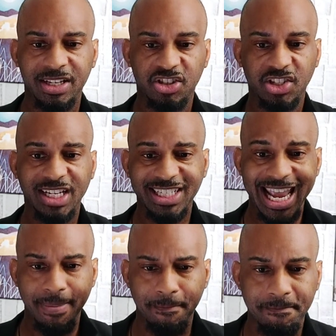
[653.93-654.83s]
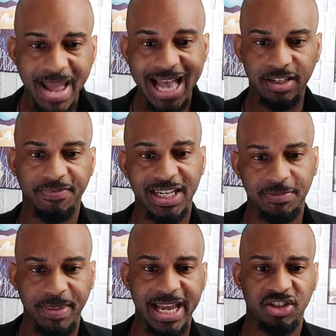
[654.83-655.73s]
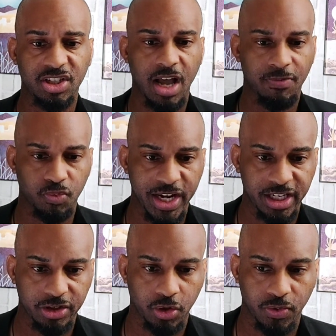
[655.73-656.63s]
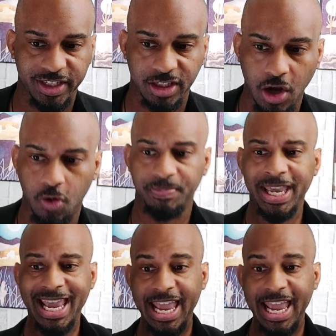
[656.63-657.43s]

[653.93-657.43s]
such a massive expansion of regulatory scope.